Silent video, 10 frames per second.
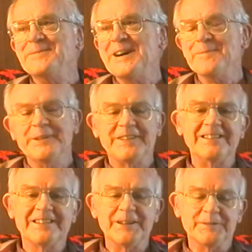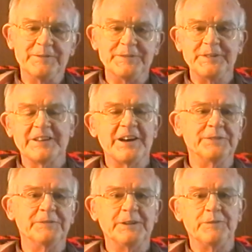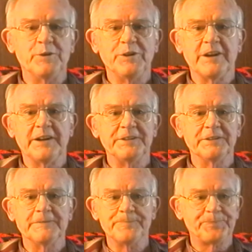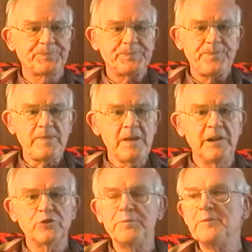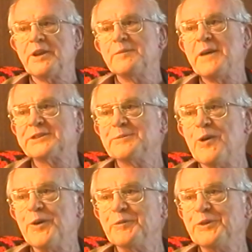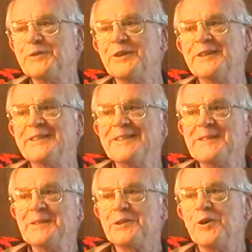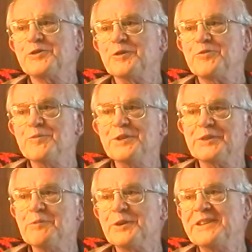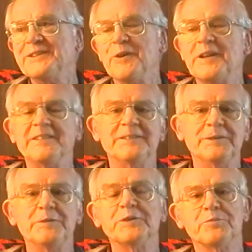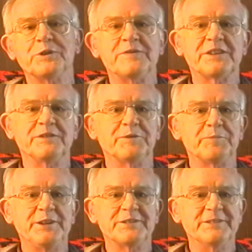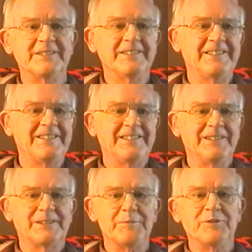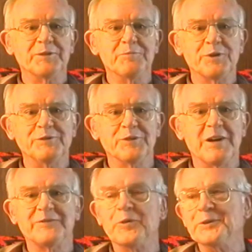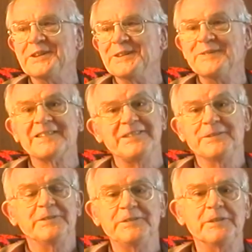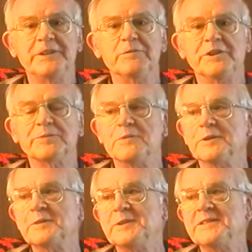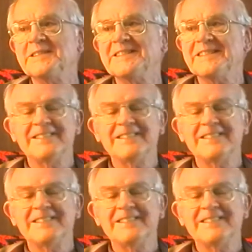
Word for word: sticking them out. But that kind of, kind of uh, on the idea that I was going to be playing basketball. I don't know if I, the coach would approve me of smoking and all that, you know. It was a very effective speech. And he kept me from smoking for about four years. In fact, I never, never really smoked.